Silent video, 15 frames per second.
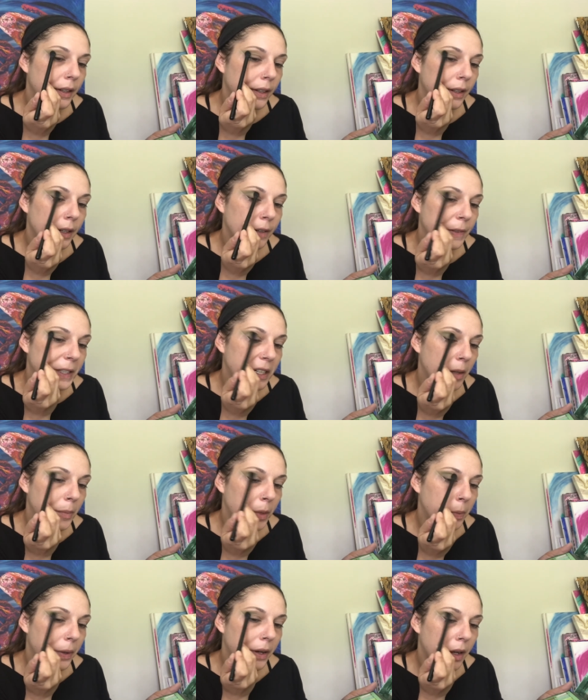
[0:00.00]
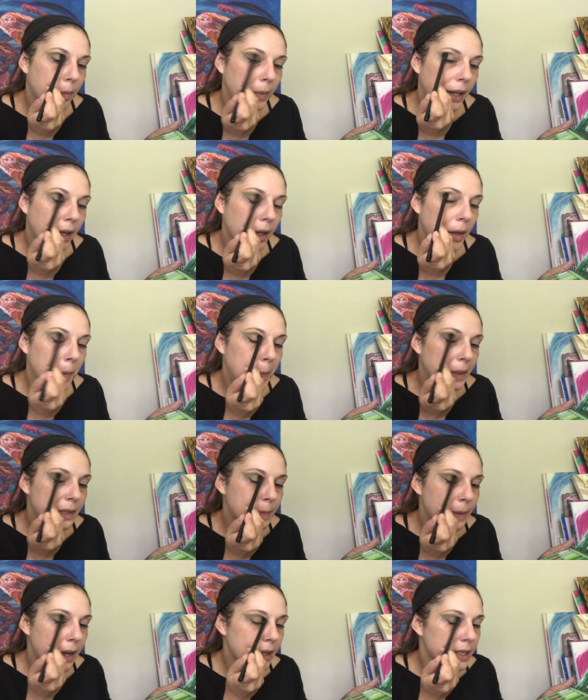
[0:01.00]
And every time you put on makeup, it's
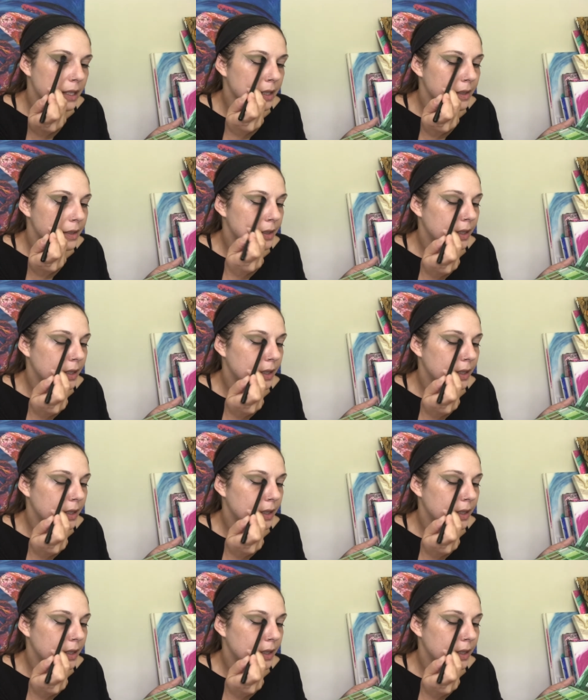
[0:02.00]
practice.